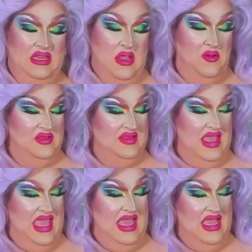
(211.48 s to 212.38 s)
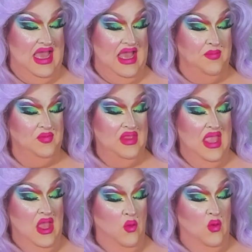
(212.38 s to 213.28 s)
note saying,
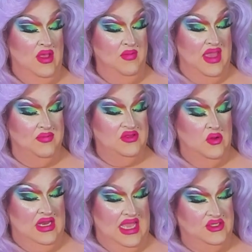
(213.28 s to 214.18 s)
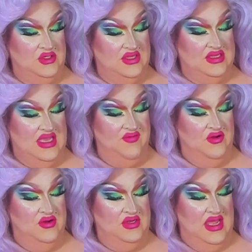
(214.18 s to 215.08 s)
Wilma, I'm so glad you
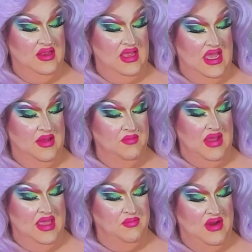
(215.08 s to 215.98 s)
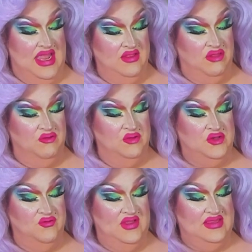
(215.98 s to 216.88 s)
discovered my brand through
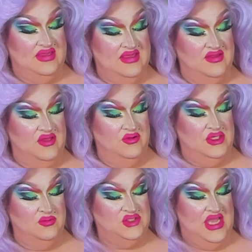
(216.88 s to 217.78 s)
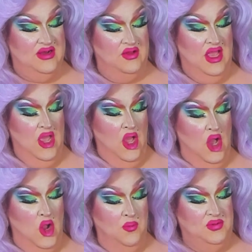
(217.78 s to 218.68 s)
Teresa's YouTube channel.
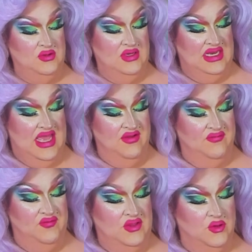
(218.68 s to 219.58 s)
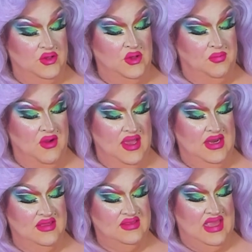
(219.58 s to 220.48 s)
Hope you love your new
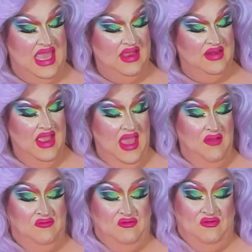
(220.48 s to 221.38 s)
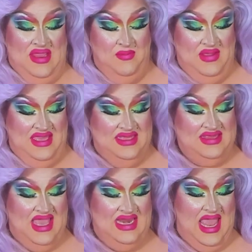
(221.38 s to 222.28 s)
products and
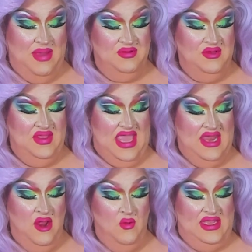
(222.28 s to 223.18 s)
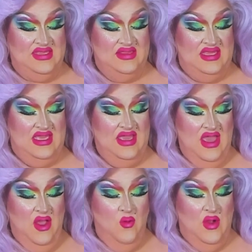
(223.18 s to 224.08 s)
freebies and absolutely cannot wait to see
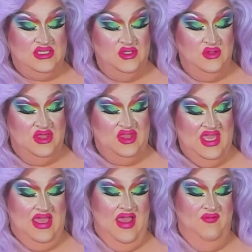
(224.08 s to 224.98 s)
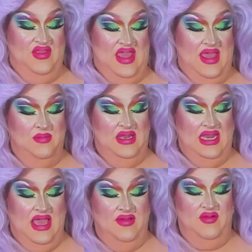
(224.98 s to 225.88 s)
what you think of them,
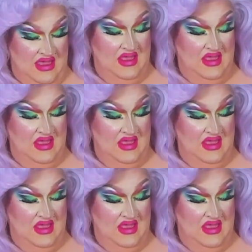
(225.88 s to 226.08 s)
love.